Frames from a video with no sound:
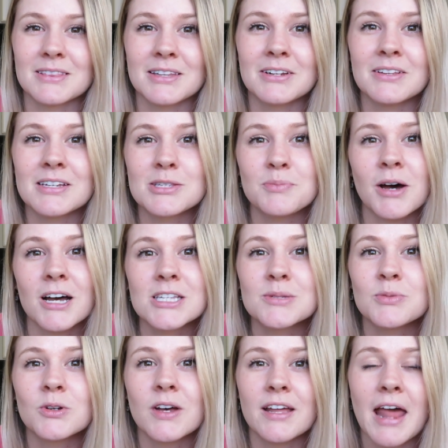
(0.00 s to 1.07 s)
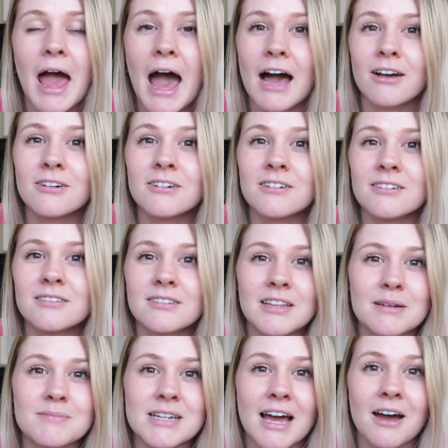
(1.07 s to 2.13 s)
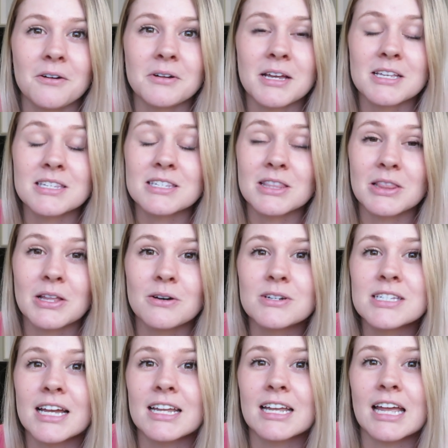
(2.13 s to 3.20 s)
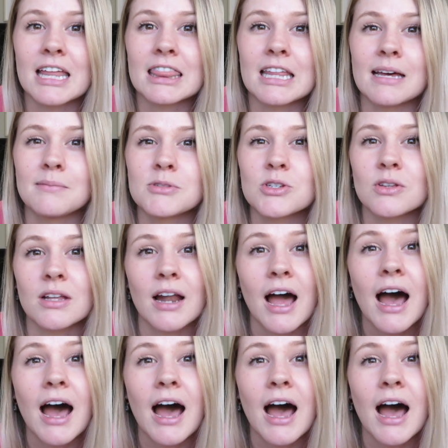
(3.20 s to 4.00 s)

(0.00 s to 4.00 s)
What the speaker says: little as possible and haggle them down as low as I can get them so that